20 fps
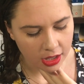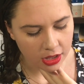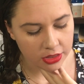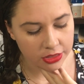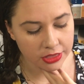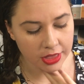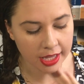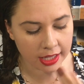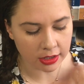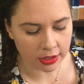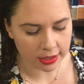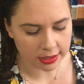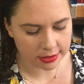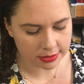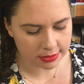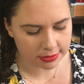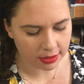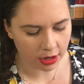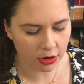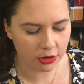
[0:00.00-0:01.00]

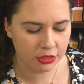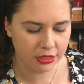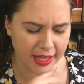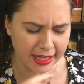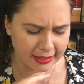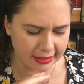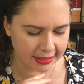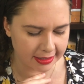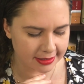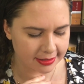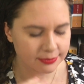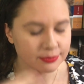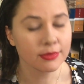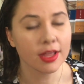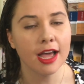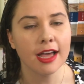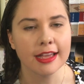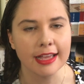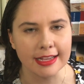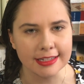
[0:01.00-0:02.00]
Thales, or Thales,
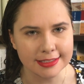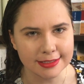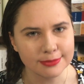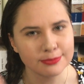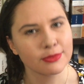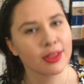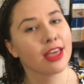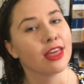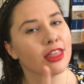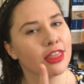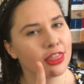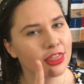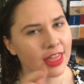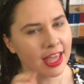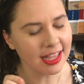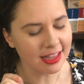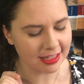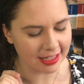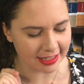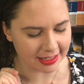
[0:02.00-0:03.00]
yes.
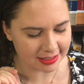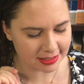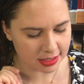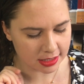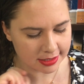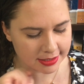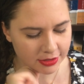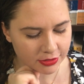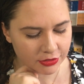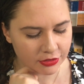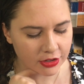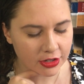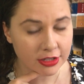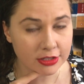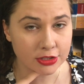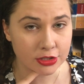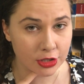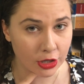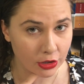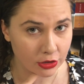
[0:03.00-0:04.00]
Thales is the
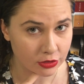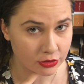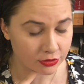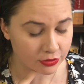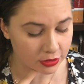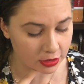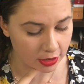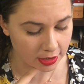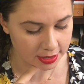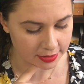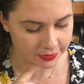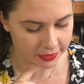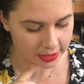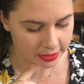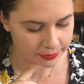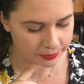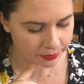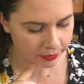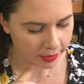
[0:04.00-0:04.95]
first known philosopher.